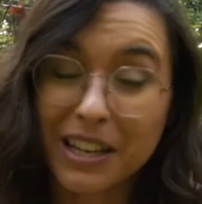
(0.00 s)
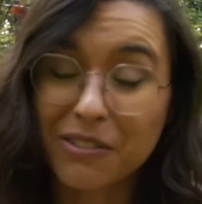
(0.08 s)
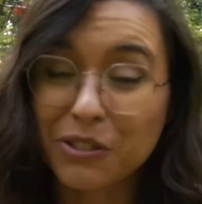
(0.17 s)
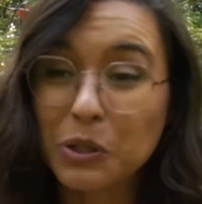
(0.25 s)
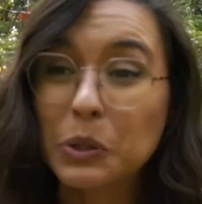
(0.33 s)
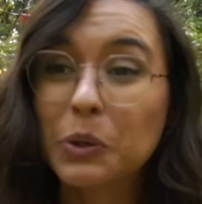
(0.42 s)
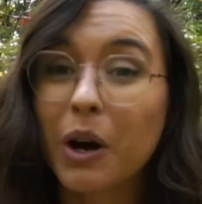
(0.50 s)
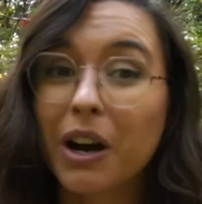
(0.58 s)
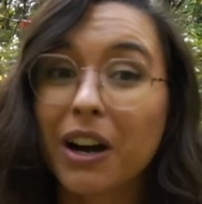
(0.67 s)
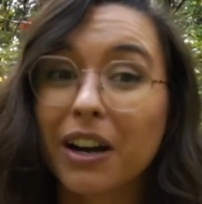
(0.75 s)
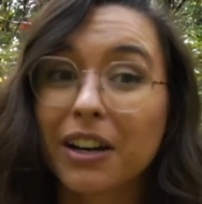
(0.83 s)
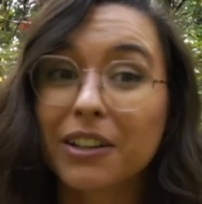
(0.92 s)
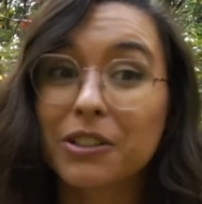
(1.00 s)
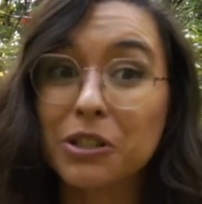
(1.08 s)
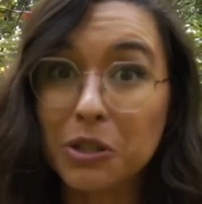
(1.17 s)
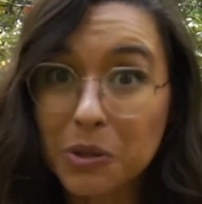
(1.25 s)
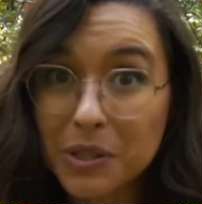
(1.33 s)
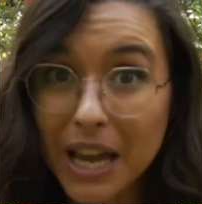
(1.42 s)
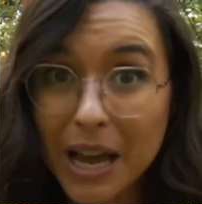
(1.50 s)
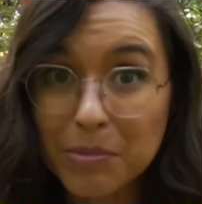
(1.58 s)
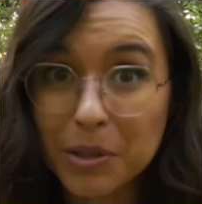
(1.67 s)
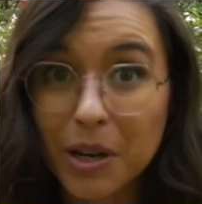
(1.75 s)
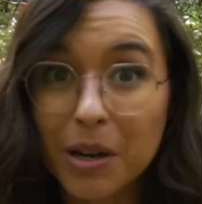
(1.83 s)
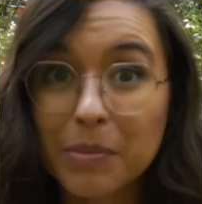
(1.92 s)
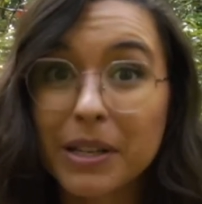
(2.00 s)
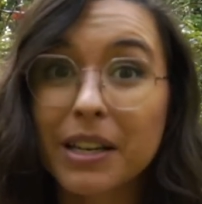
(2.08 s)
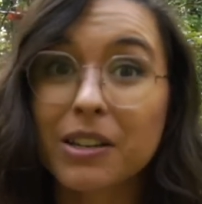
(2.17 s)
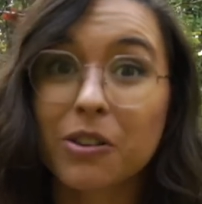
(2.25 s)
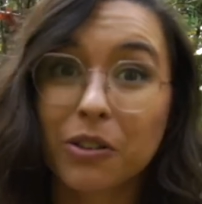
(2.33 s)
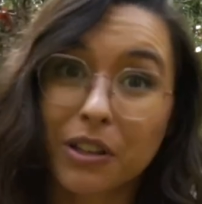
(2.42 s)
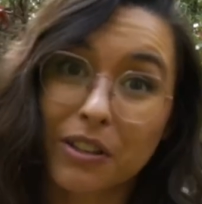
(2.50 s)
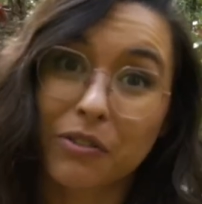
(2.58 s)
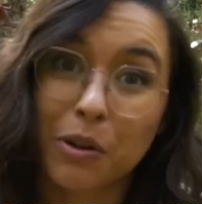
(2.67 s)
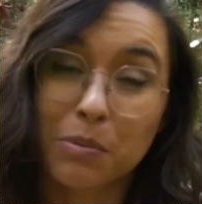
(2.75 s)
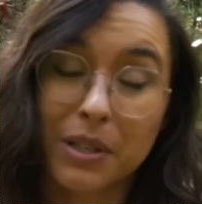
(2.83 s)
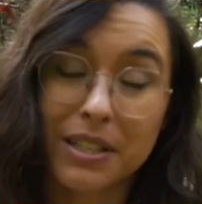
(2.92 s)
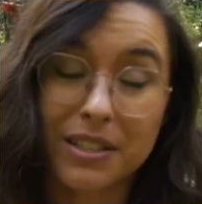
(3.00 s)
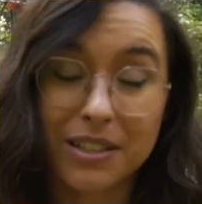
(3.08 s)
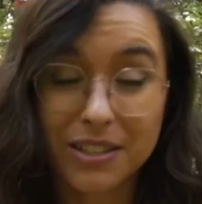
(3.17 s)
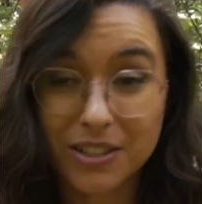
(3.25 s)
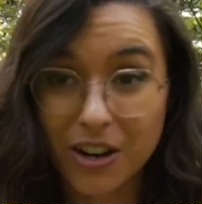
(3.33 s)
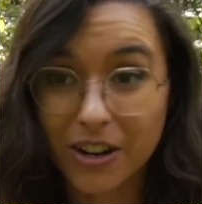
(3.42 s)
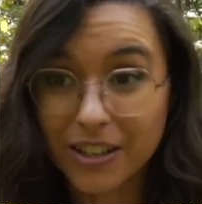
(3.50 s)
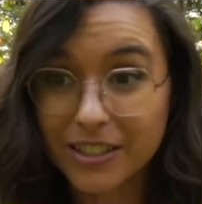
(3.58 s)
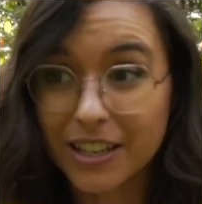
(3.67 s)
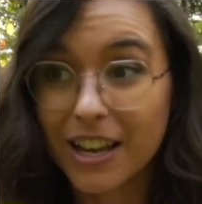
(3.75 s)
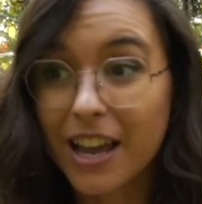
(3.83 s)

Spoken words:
If you are new to Abercrombie and you're looking for a place to start,